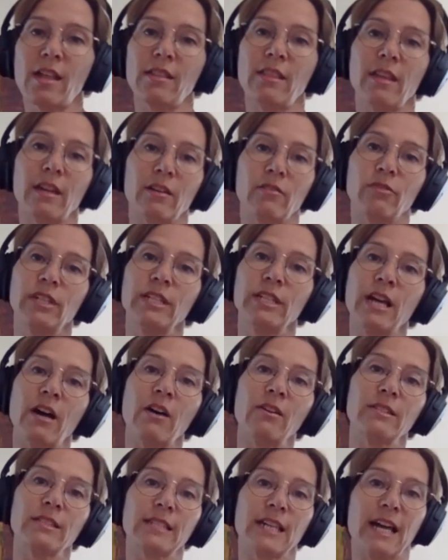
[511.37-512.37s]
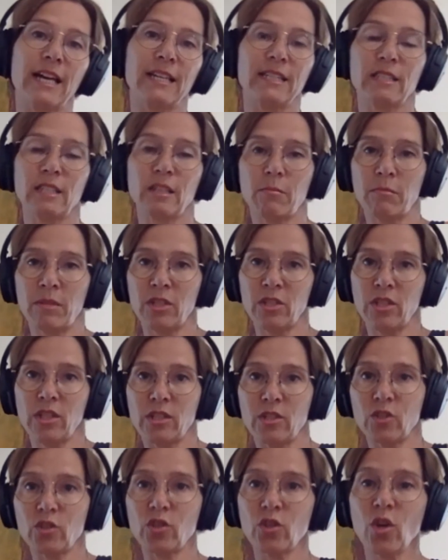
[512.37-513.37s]
their greenhouse gas
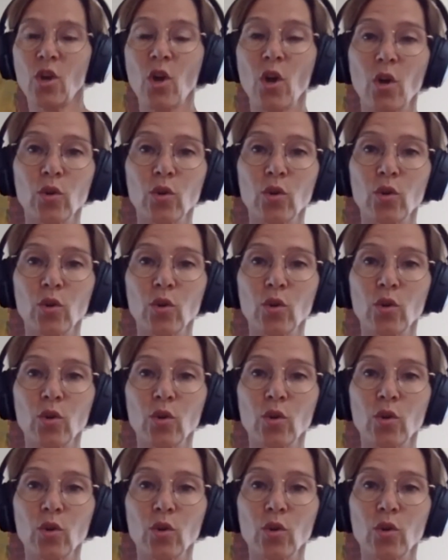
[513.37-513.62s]
emissions